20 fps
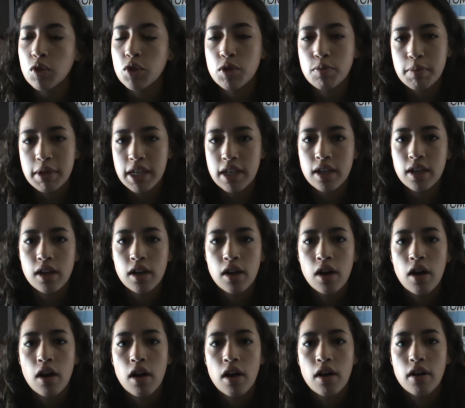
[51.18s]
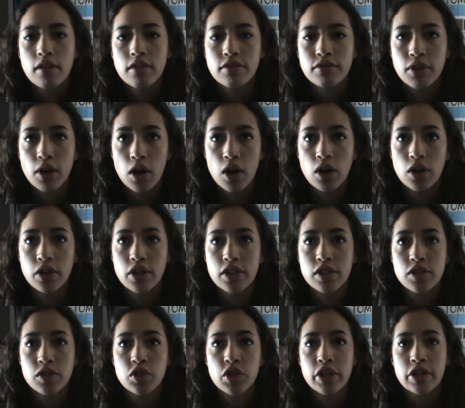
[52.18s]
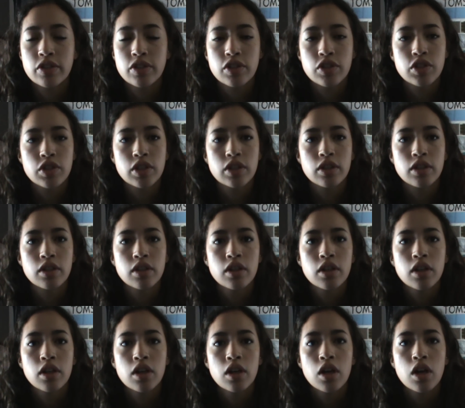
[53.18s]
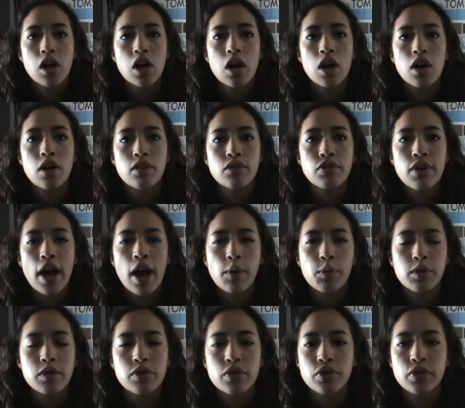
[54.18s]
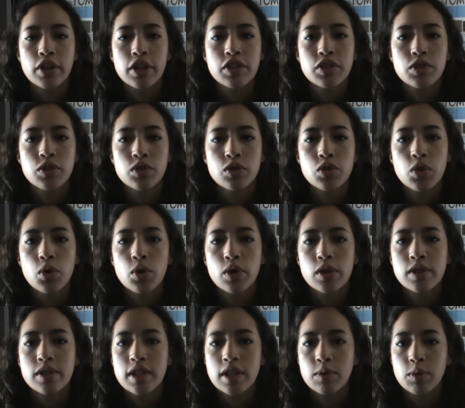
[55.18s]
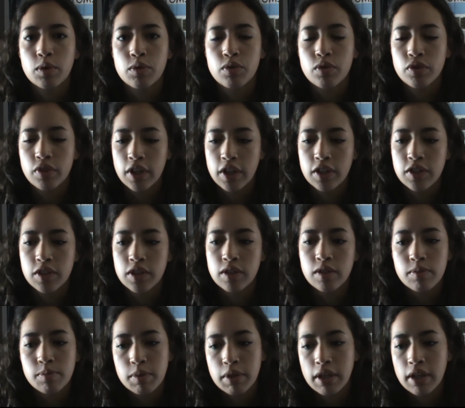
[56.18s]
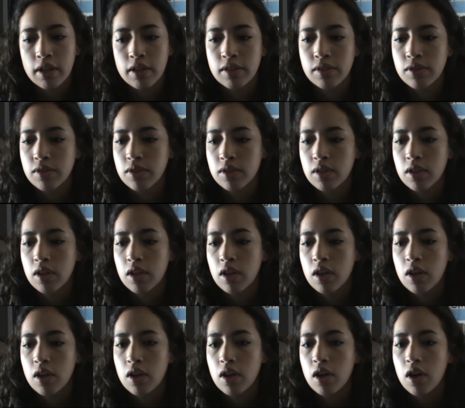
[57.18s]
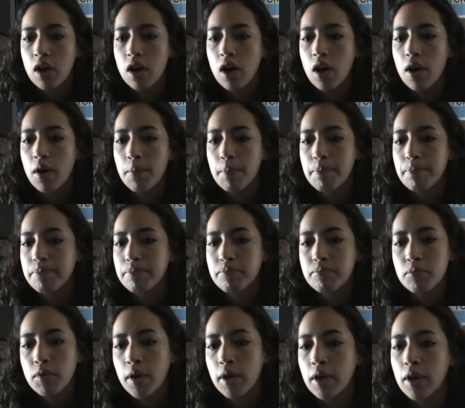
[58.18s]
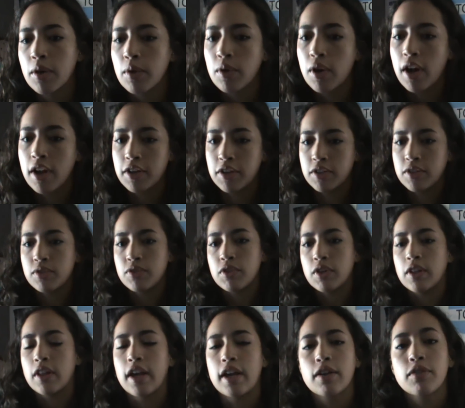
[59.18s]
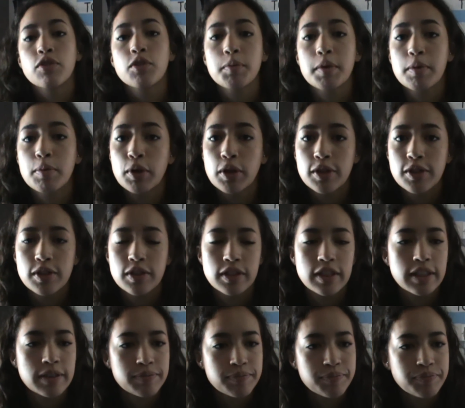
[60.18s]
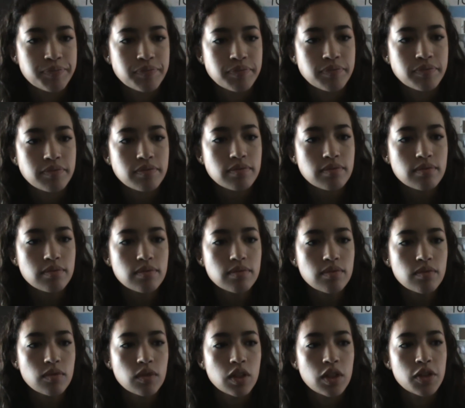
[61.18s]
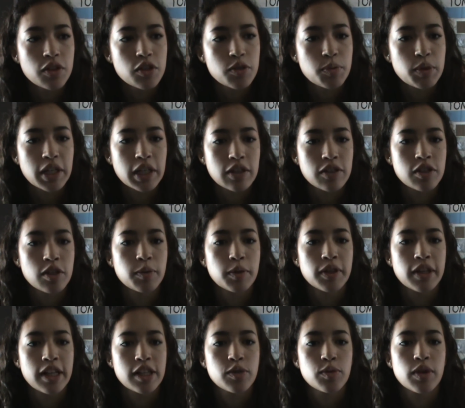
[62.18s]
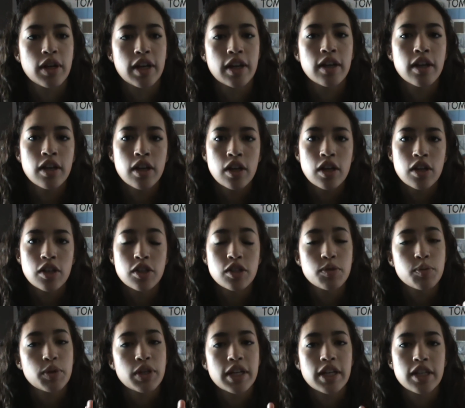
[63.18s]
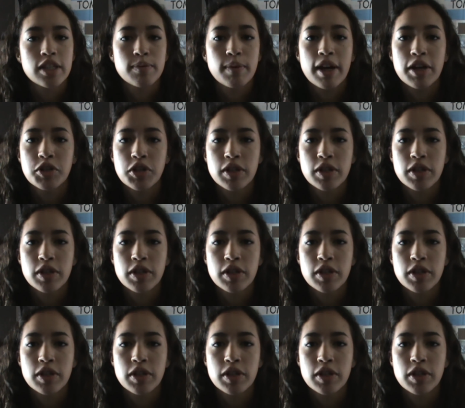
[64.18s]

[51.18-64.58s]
To me, fall is a transition of outward reflection towards the inward reflection, because I just feel like, for me personally, in the spring and summer, spring is my